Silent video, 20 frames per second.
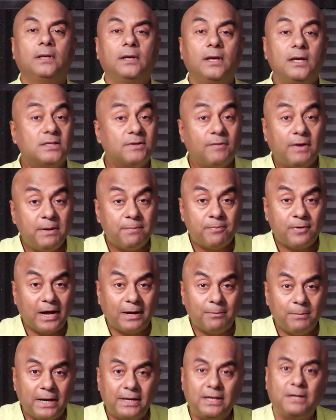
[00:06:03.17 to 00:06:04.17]
is a very
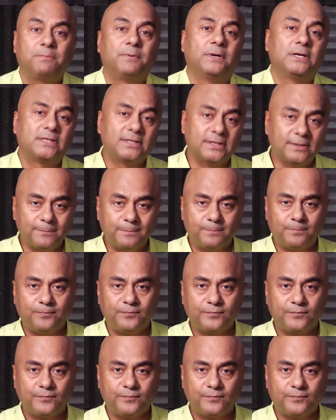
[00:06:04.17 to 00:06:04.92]
pragmatic person.